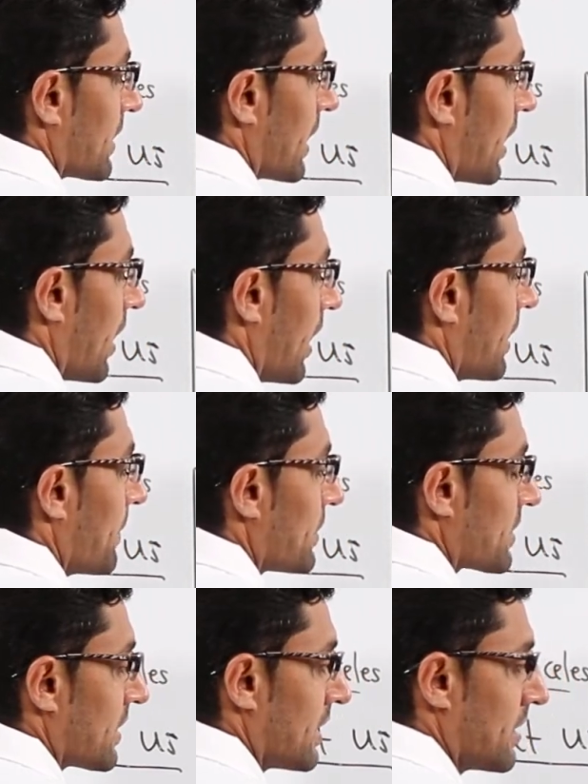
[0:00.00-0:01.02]
the
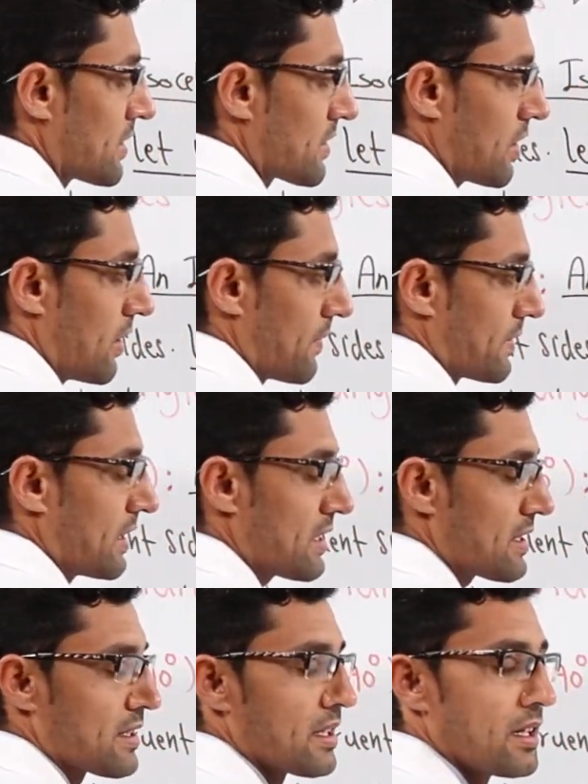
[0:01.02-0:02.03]
hypotenuse of
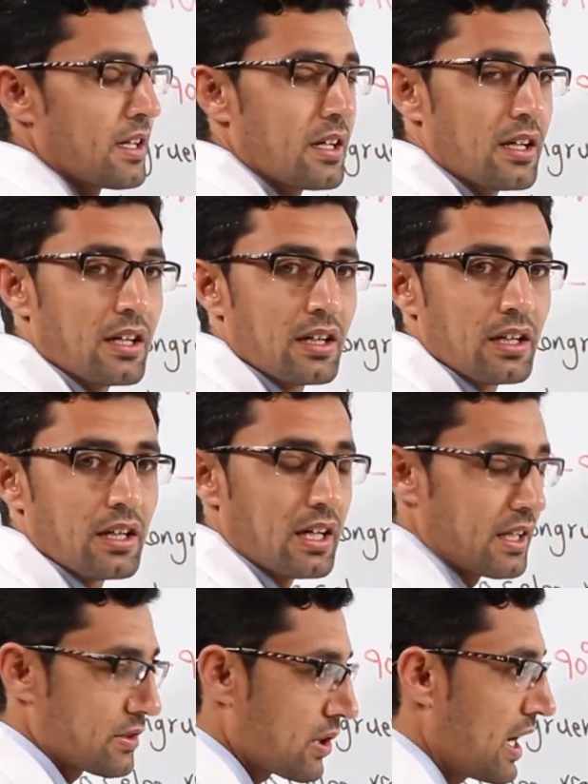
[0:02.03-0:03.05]
this
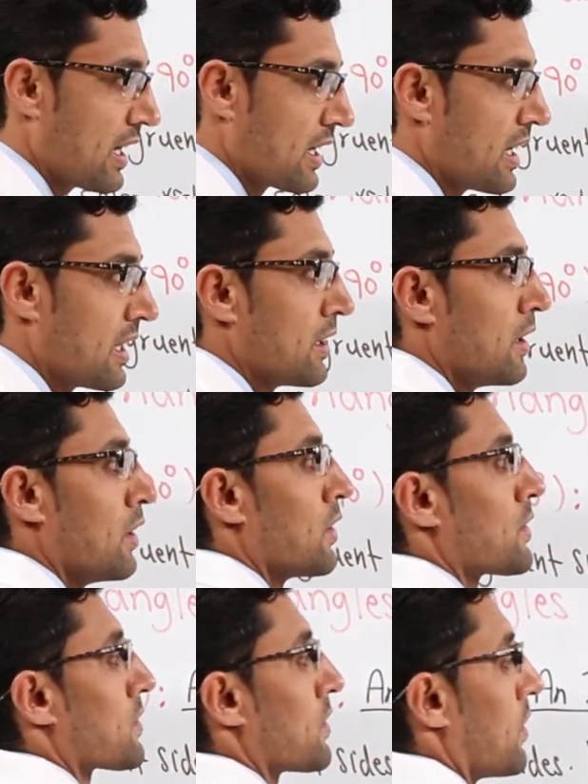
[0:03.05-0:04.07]
triangle,
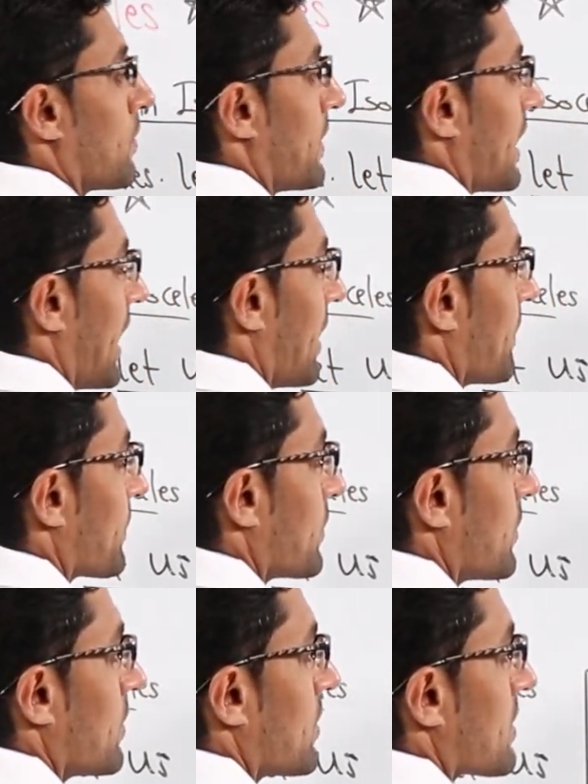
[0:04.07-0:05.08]
so we have to
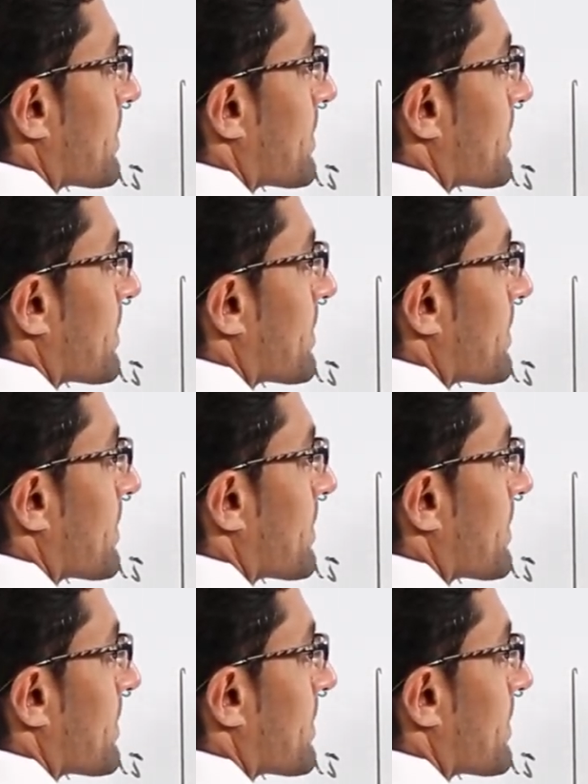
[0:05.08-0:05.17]
use